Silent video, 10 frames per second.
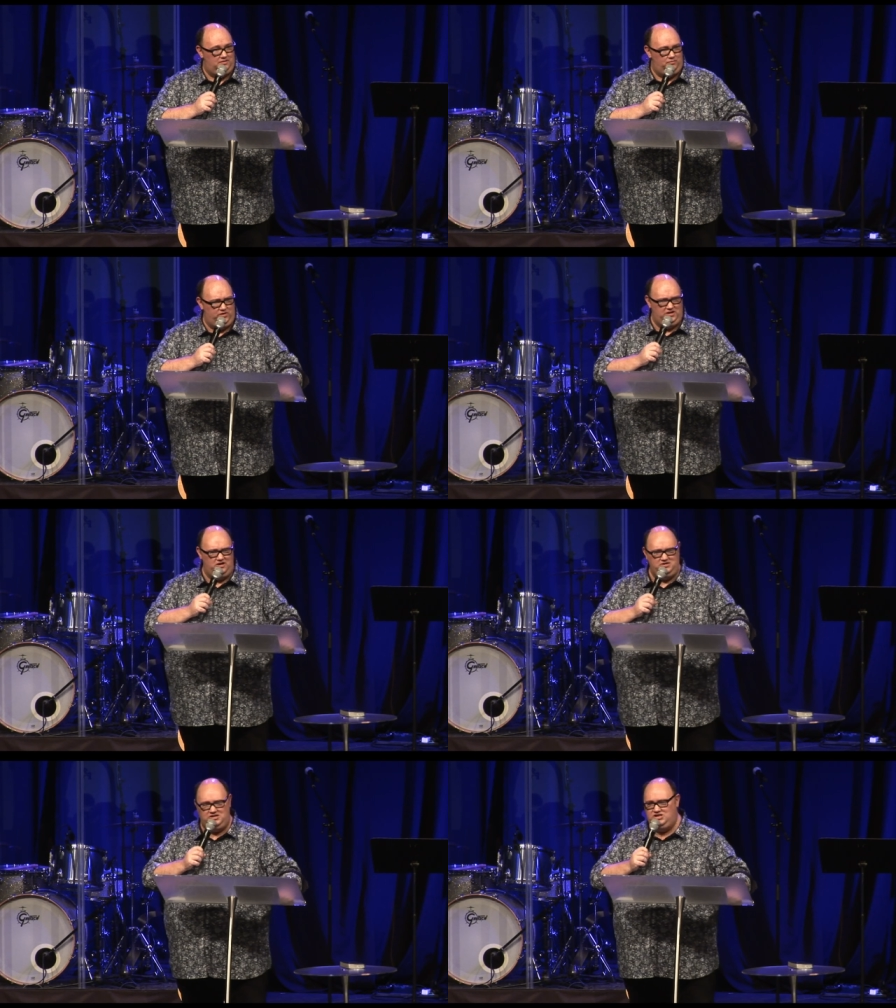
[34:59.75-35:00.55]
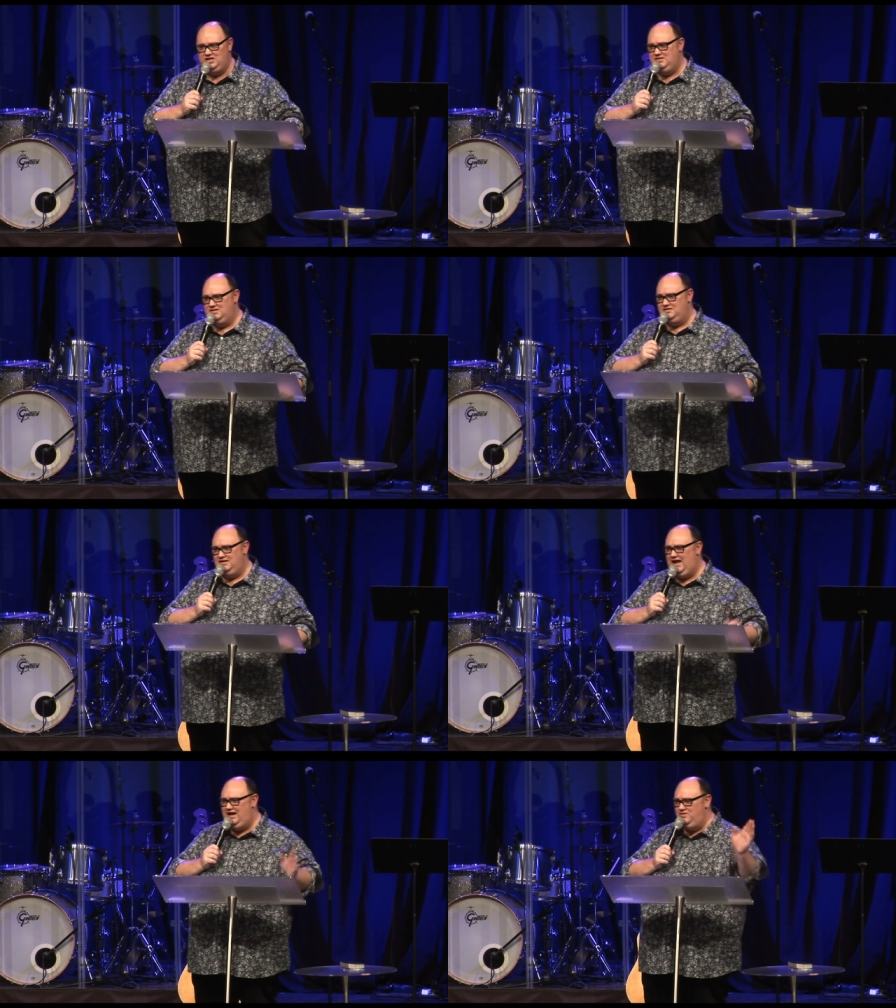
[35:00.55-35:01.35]
Bring those to Jesus.
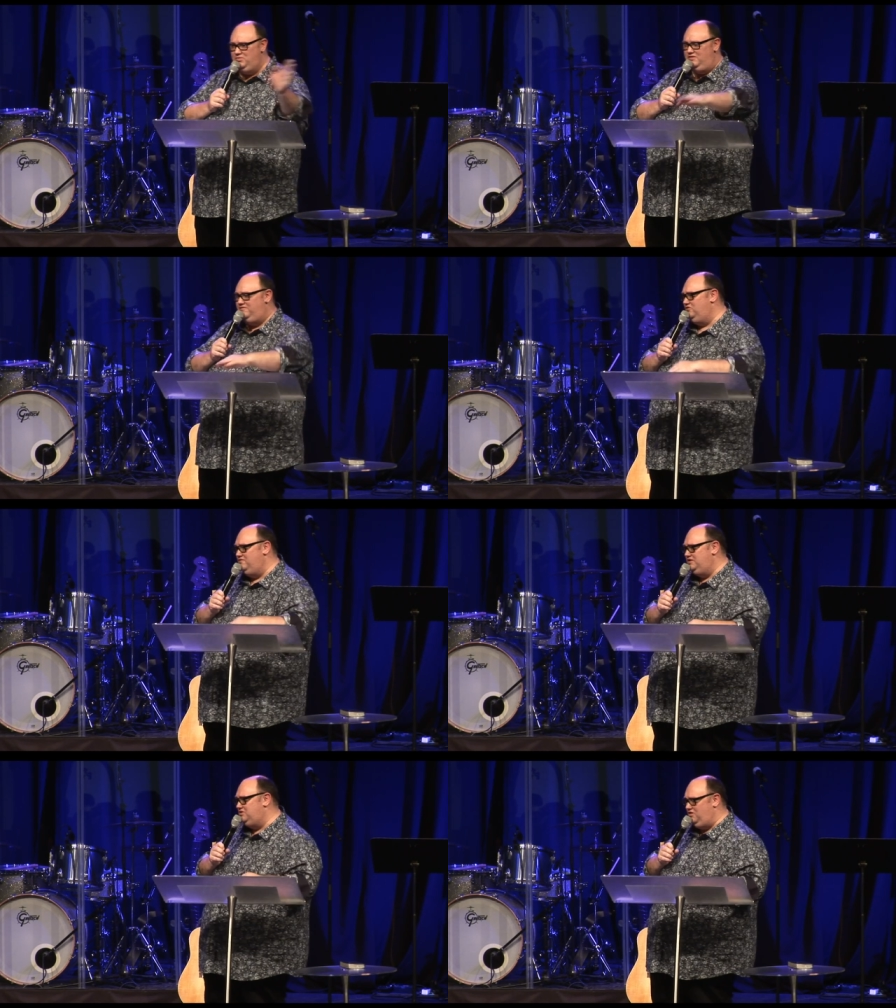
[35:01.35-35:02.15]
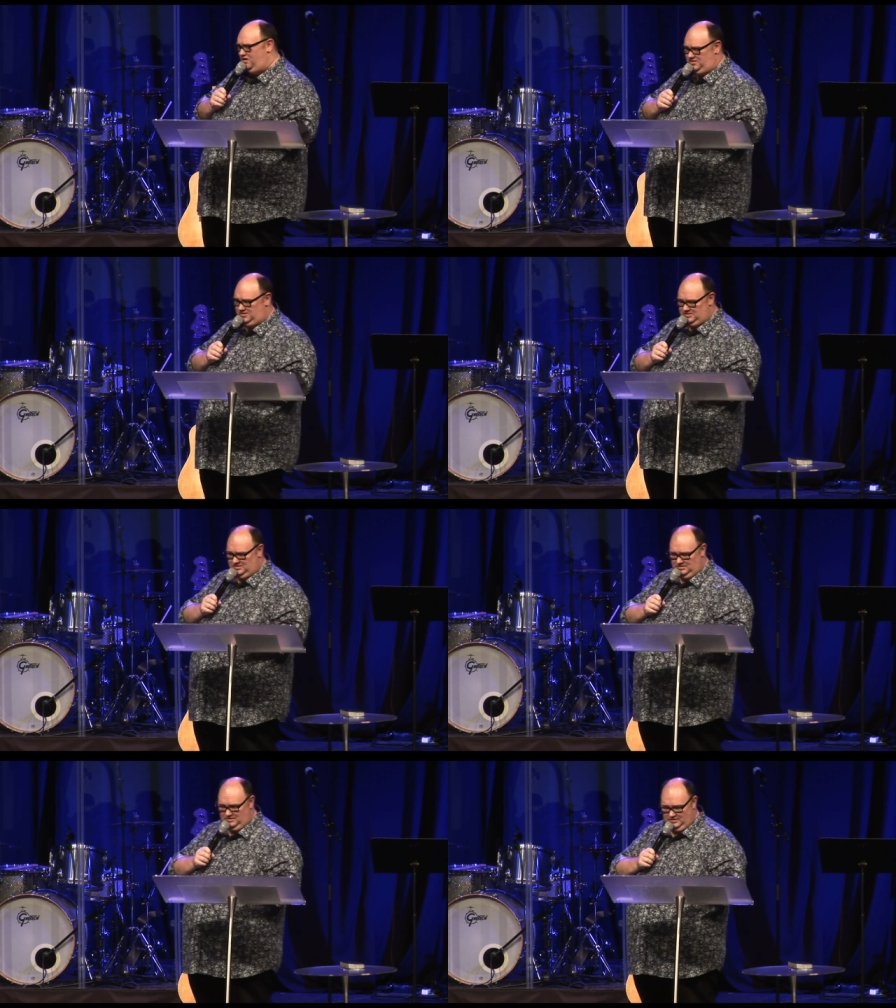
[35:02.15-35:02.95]
Lay them at the foot of his cross.
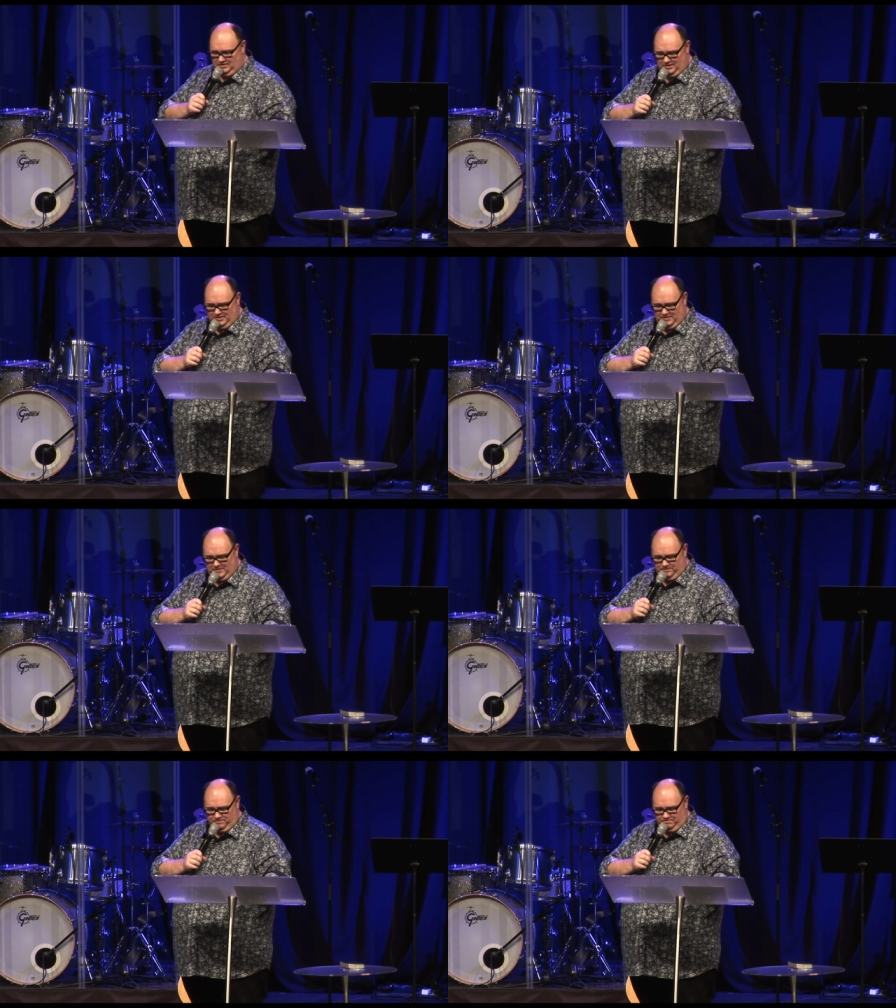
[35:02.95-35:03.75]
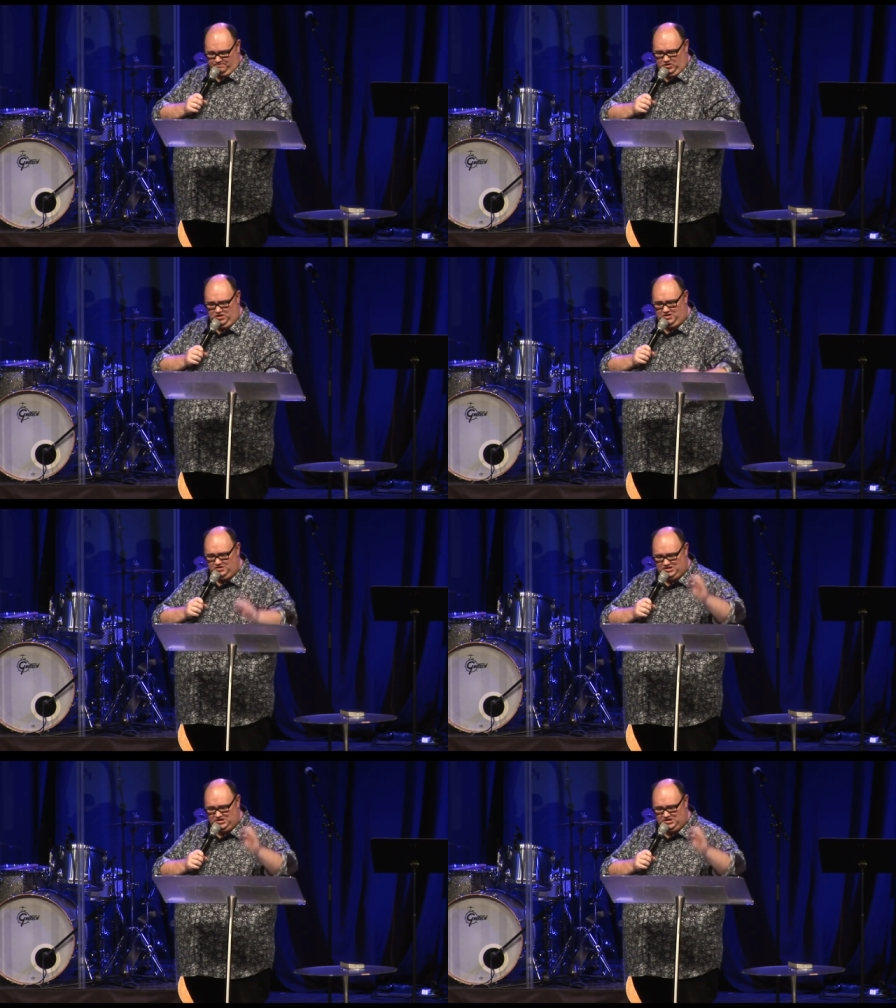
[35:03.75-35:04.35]
You can